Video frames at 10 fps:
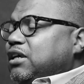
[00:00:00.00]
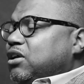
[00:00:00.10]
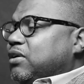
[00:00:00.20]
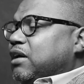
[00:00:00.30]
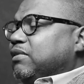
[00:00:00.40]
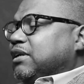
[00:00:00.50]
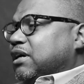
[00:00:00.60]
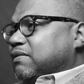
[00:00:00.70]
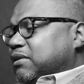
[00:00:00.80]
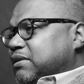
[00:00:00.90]
You know, I would
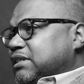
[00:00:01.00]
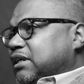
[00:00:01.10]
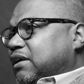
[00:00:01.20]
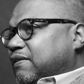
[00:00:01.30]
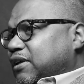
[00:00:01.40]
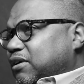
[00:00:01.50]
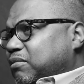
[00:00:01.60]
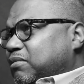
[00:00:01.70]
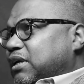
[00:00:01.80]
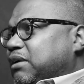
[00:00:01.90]
love to see
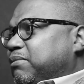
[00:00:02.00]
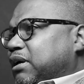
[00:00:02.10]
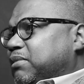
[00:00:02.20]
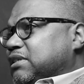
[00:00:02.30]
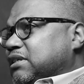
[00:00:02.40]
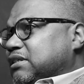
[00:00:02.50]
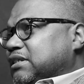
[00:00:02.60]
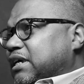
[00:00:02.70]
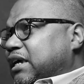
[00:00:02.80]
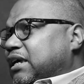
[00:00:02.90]
them be able to
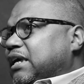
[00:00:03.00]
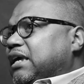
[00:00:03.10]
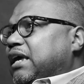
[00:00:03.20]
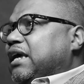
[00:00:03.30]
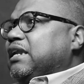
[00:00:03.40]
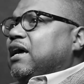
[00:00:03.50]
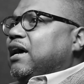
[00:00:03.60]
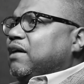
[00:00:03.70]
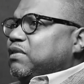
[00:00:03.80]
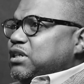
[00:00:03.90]
say, and now
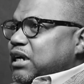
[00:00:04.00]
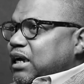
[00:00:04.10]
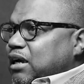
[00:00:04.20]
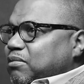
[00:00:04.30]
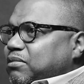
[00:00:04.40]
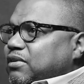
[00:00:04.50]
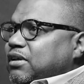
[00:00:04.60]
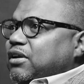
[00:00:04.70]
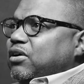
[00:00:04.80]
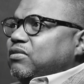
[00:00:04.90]
I have a job,
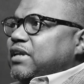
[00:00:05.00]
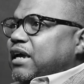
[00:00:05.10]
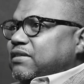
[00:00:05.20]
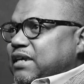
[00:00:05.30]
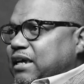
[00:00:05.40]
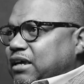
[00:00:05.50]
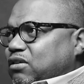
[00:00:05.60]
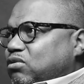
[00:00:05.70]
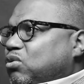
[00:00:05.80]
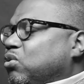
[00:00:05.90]
you know,
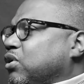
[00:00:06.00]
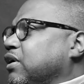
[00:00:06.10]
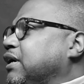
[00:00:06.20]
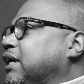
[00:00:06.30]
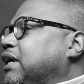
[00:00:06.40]
downtown or